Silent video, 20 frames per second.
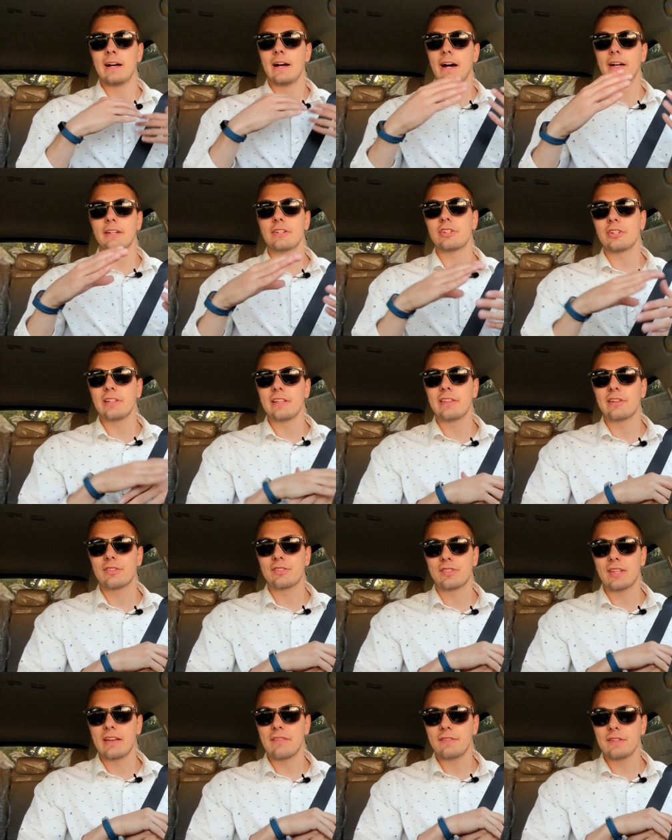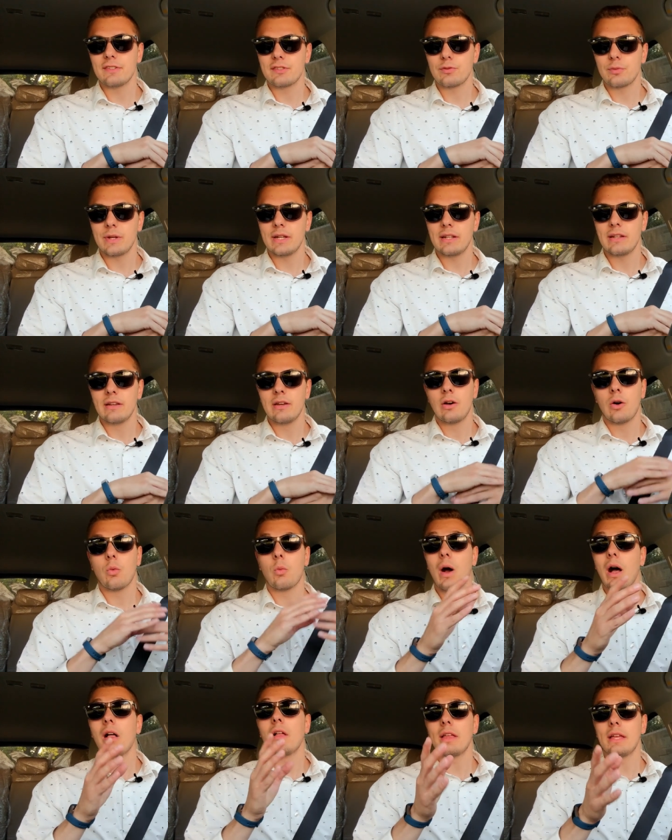Additionally, their safety suite,
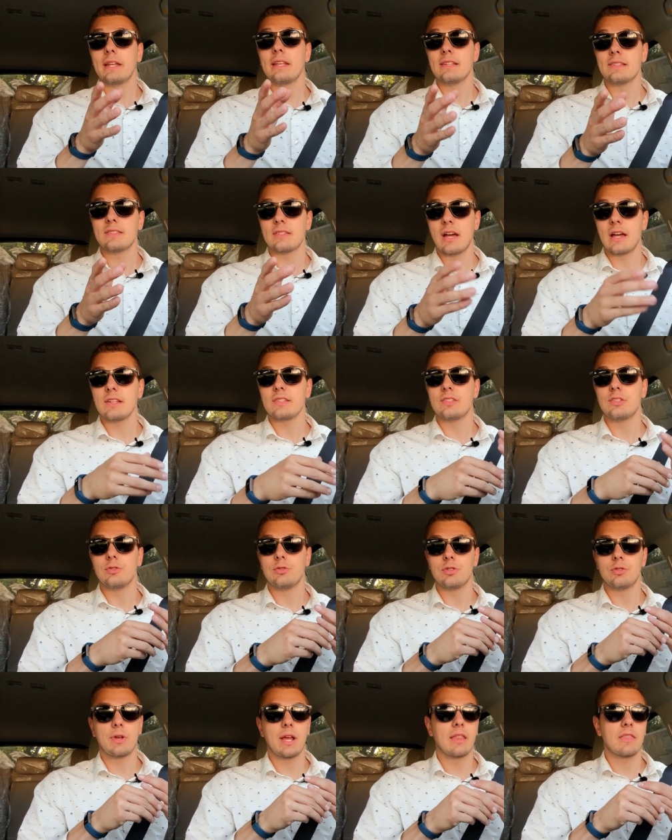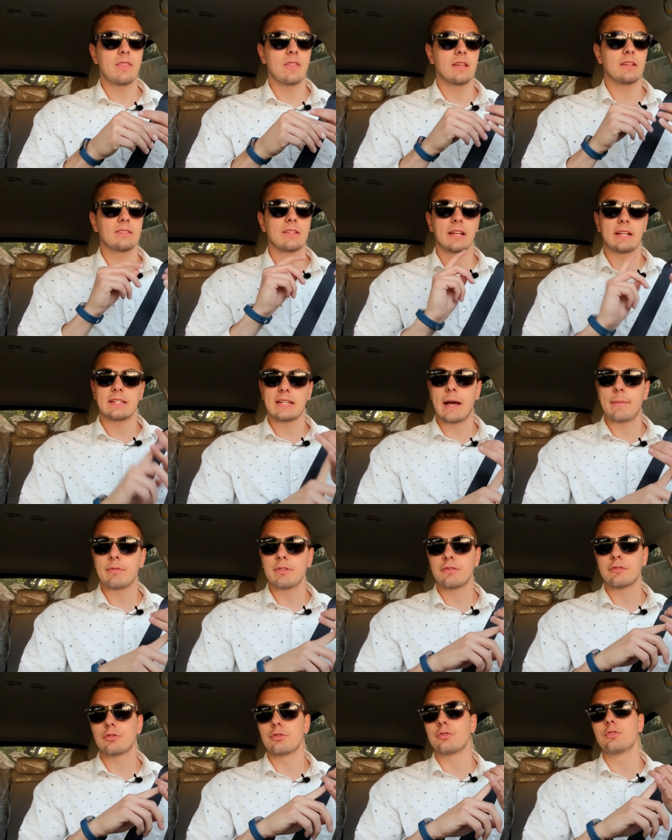while it is nice, you do get things like
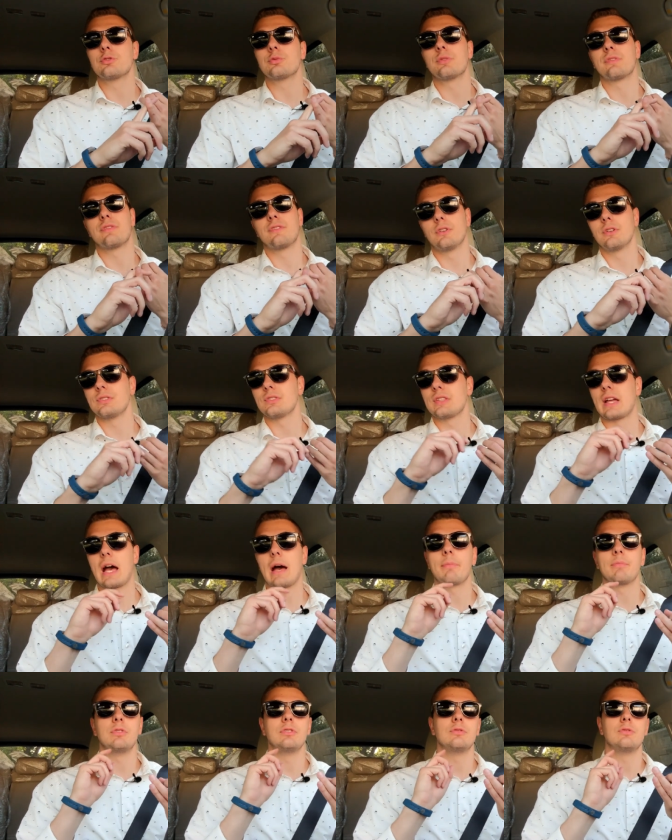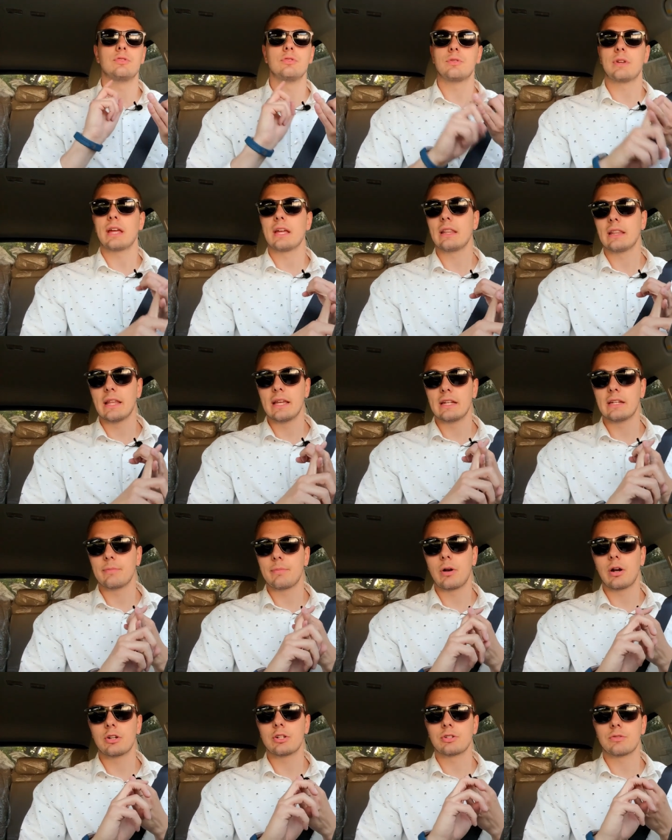adaptive cruise with full stop, you do get lane
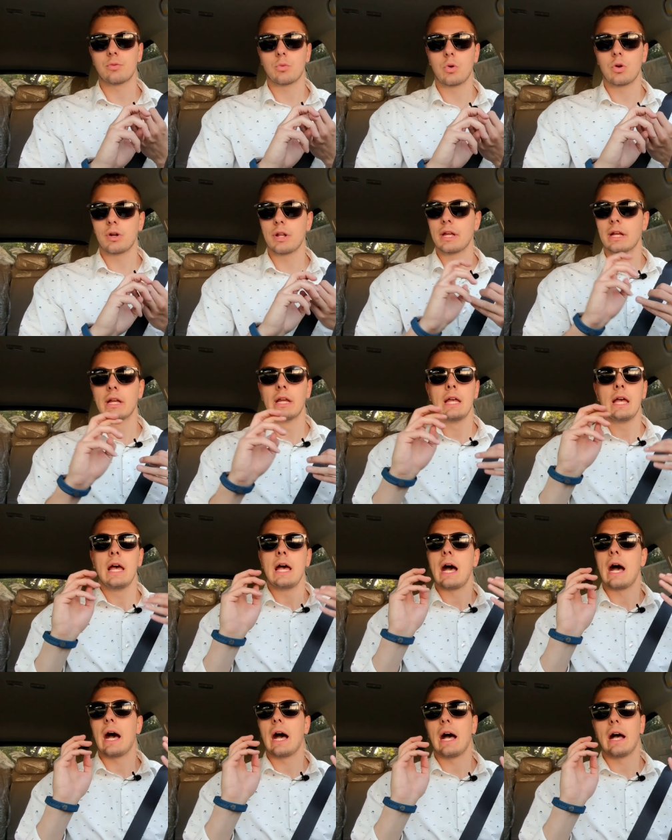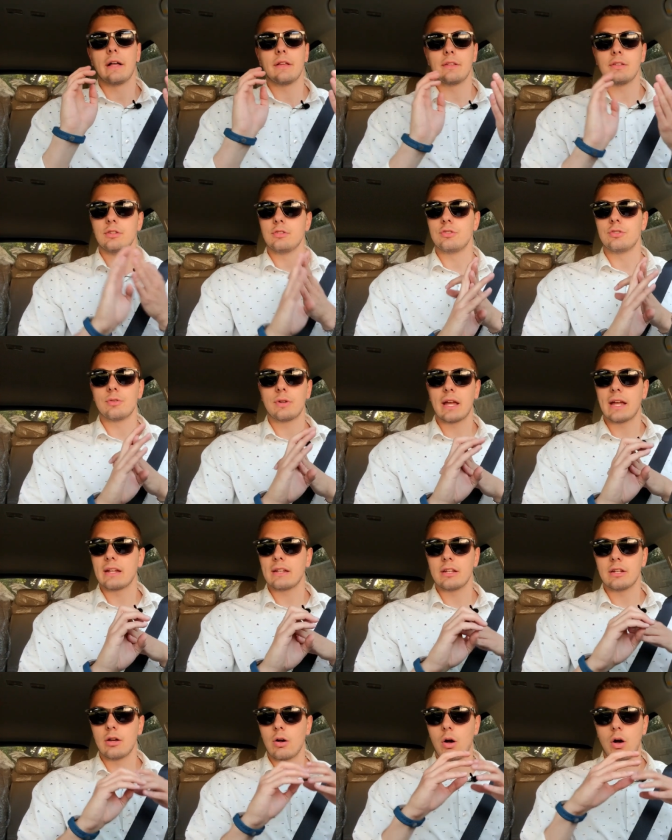departure warning, uh, you do get,
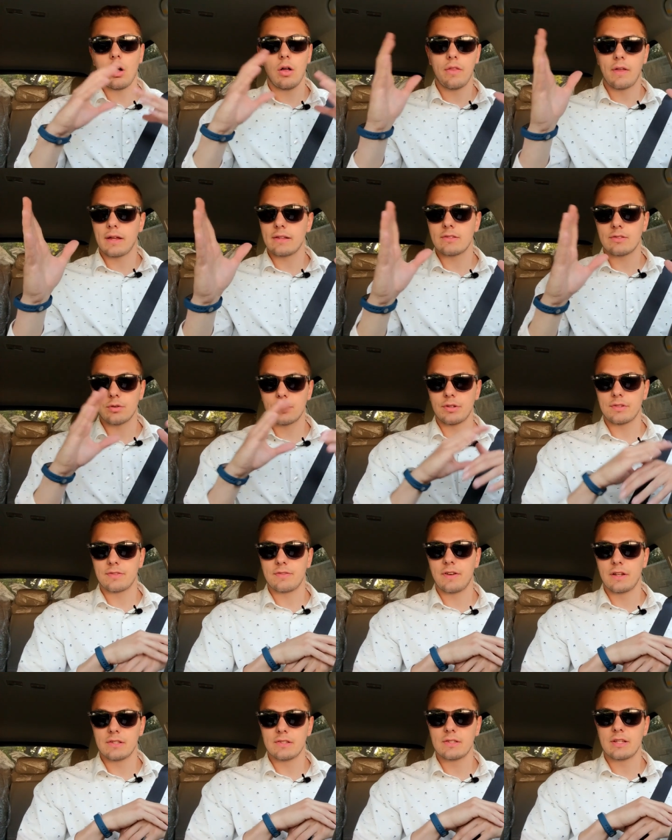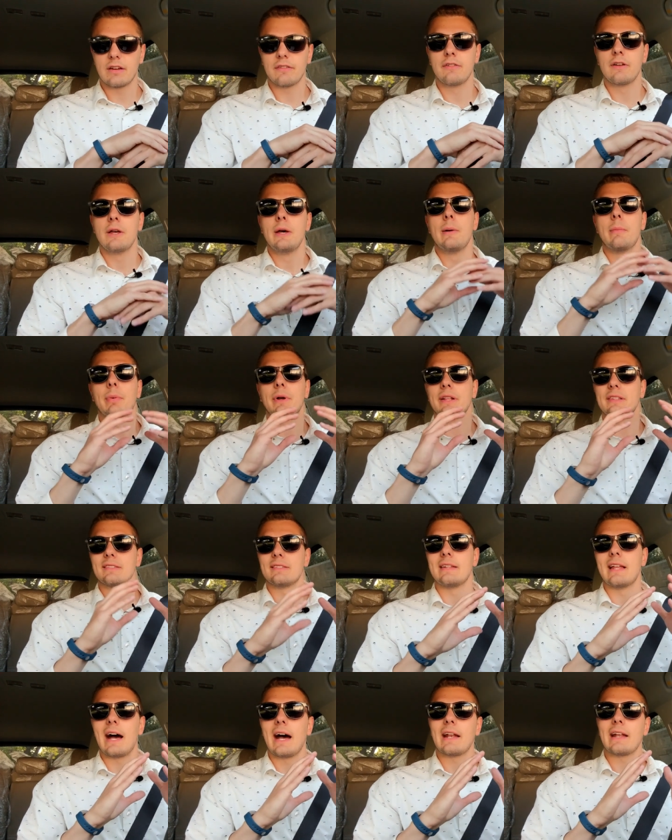you know, all that sort of fun stuff but it's
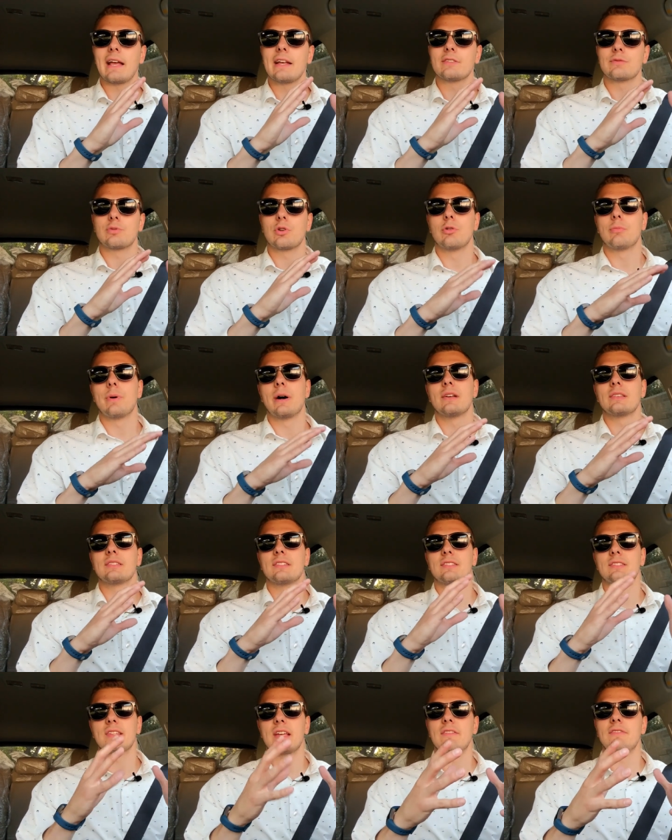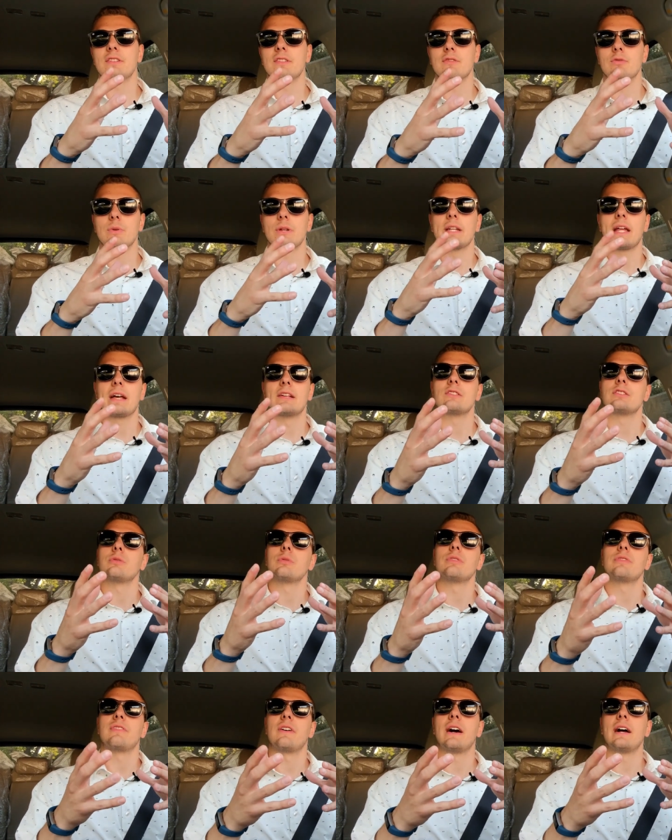not as robust a safety suite as you
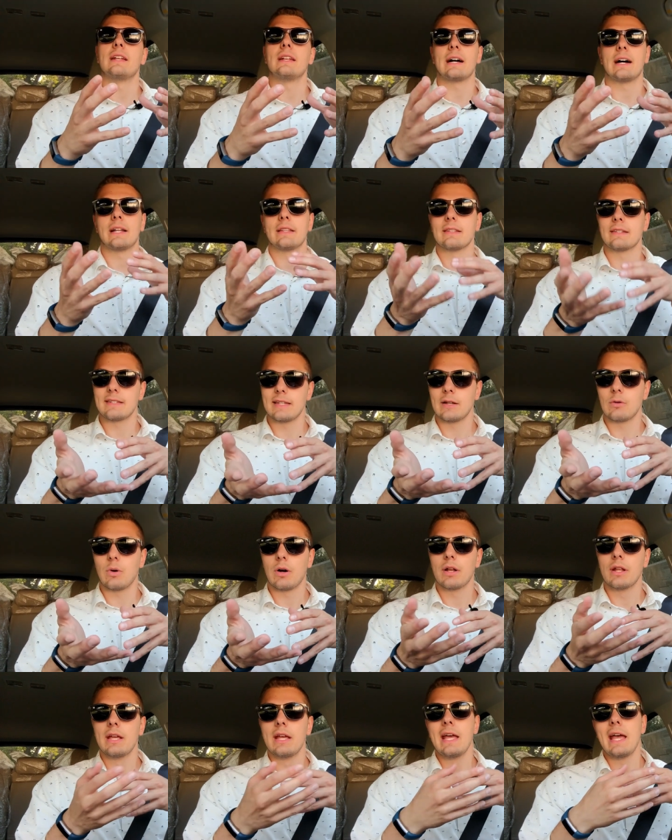would find on the Tiguan.